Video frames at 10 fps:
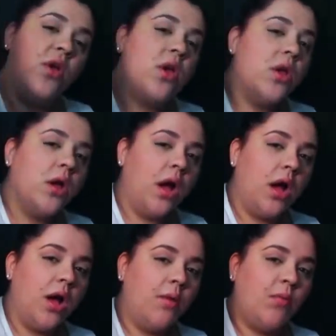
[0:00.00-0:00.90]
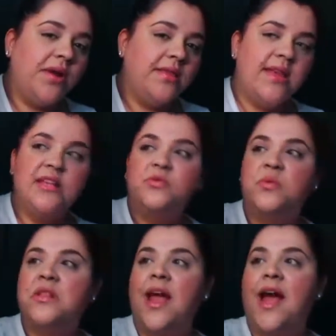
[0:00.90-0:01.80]
One of these will
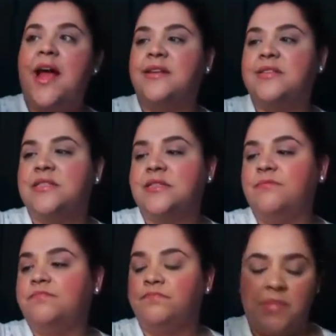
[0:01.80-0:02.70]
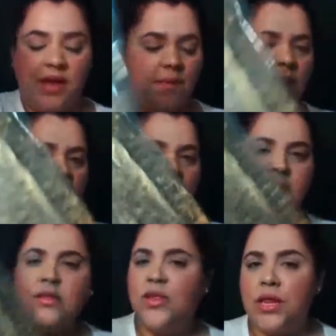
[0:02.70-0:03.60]
last maybe
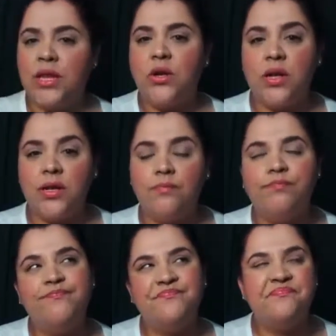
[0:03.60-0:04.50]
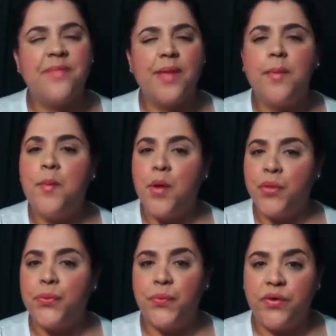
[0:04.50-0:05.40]
a little, I think about 3
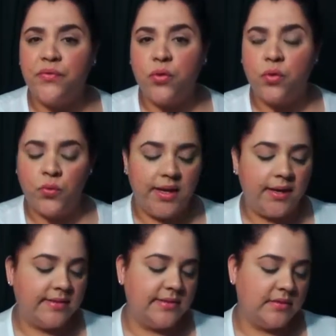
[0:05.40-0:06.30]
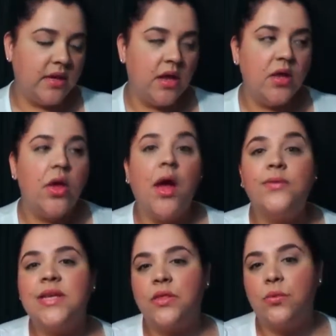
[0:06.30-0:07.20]
or 4 weeks. I would say
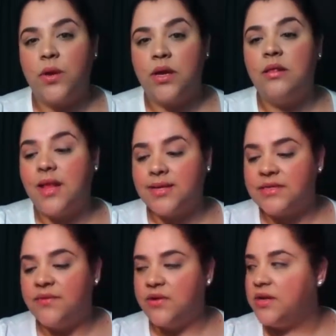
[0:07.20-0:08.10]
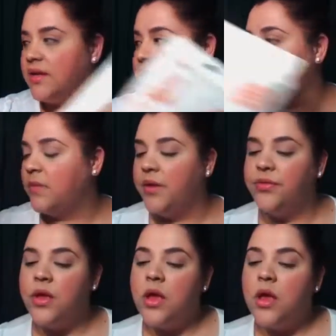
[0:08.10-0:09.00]
3. Last definitely less than a month.
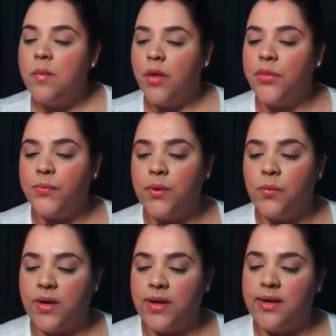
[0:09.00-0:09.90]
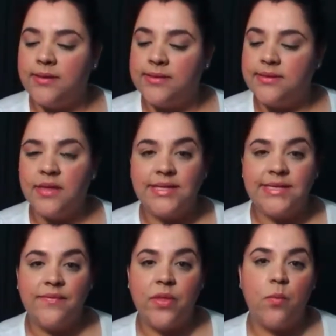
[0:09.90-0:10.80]
About 3 weeks. And that's giving
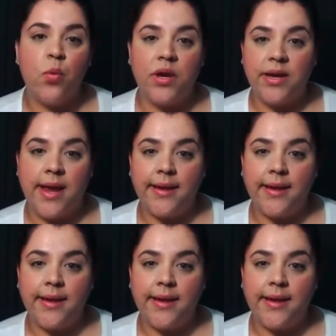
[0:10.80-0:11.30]
them 1 a day.